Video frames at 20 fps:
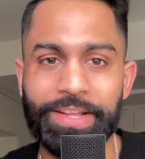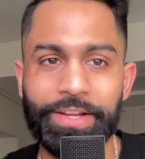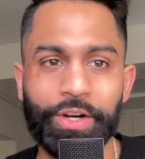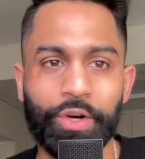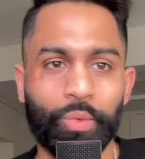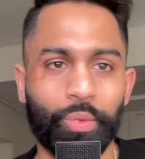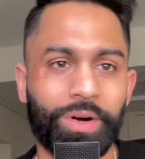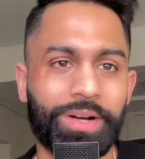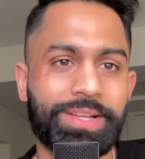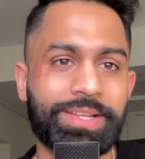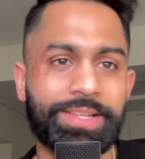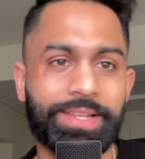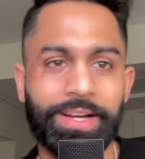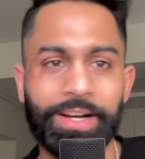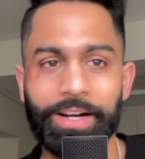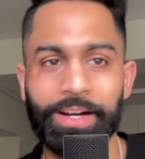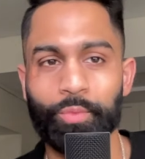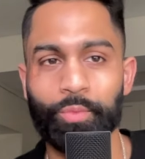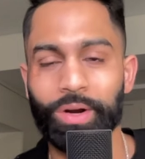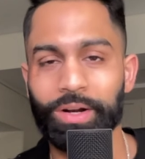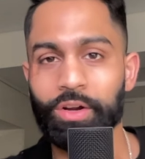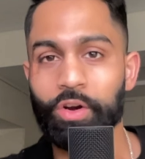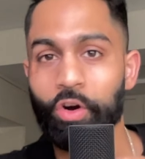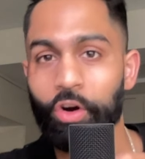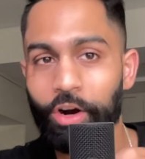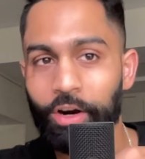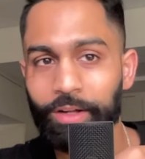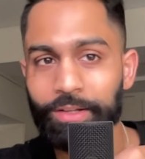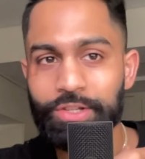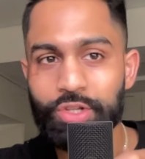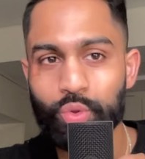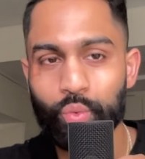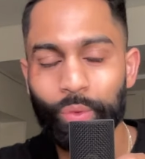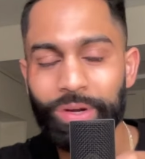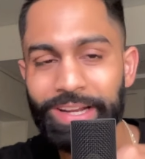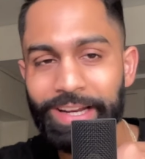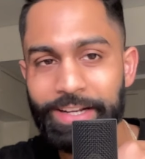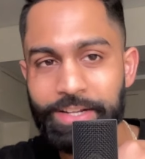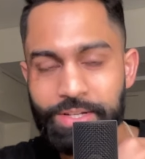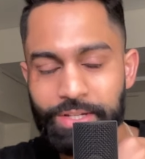here was uh, what Carl
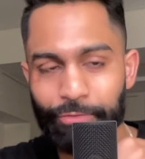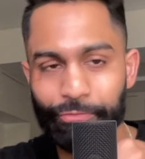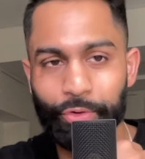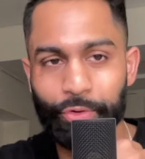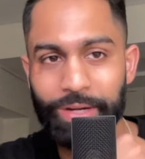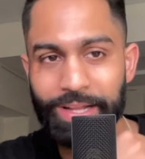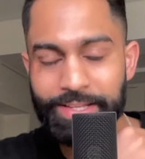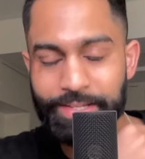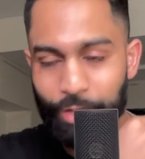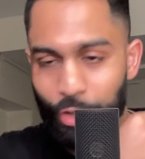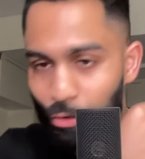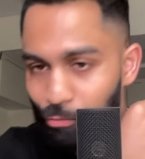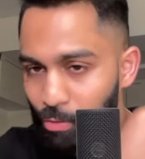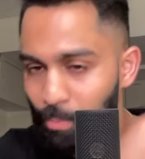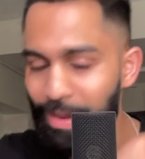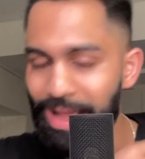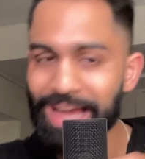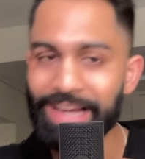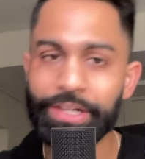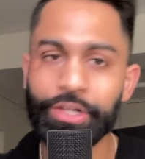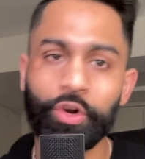tweeted just a few days ago from Ed